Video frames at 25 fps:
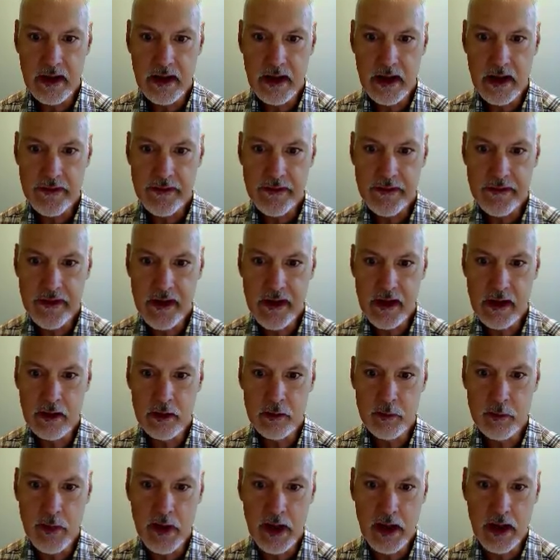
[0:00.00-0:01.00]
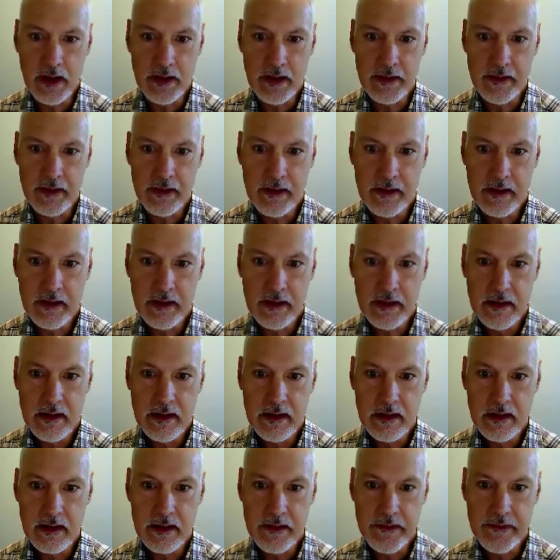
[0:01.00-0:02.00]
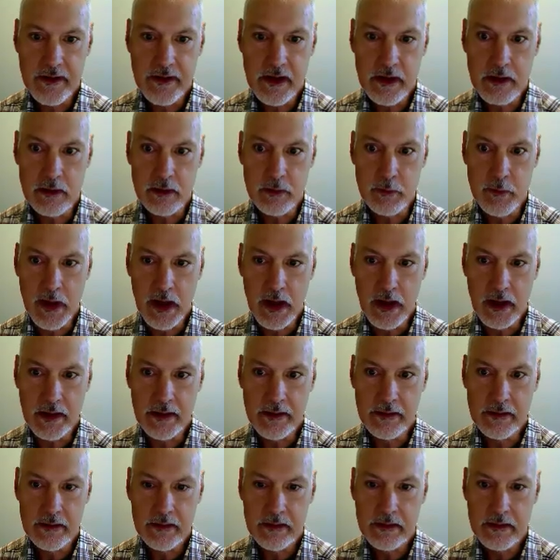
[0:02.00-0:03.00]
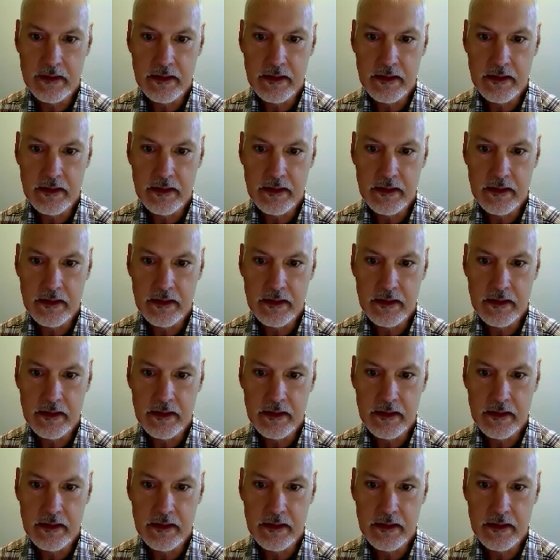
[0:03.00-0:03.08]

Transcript: a single bond, a single bond.